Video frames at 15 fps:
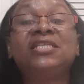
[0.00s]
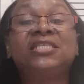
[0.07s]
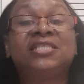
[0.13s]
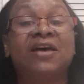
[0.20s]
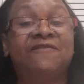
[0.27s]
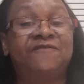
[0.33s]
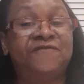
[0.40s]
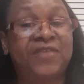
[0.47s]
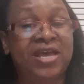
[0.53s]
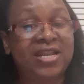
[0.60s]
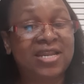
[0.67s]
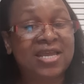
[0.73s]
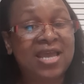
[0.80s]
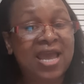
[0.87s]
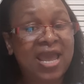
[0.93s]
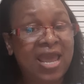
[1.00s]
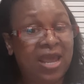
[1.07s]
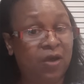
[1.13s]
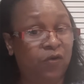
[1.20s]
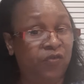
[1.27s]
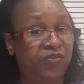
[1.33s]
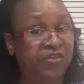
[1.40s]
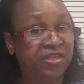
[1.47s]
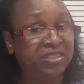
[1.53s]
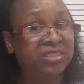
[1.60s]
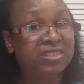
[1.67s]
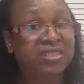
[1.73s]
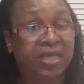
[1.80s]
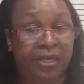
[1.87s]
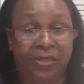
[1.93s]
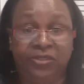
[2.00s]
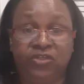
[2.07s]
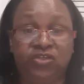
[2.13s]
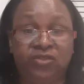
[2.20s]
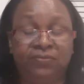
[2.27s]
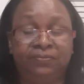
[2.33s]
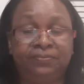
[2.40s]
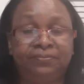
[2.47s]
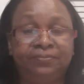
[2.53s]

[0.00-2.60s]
is a very healthy stage.